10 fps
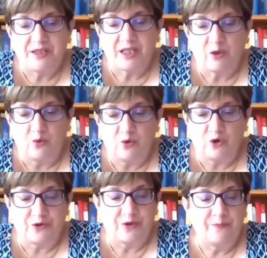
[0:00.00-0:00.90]

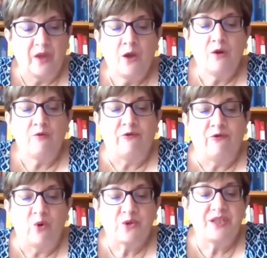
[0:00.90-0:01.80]
executions,
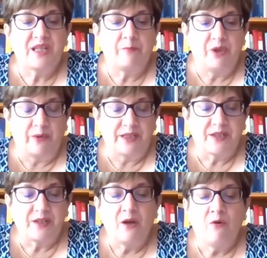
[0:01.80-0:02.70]
enforced
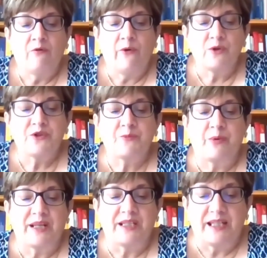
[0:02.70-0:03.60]
disappearance, forced
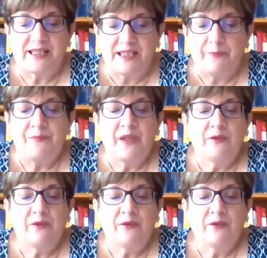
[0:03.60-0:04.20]
pregnancy,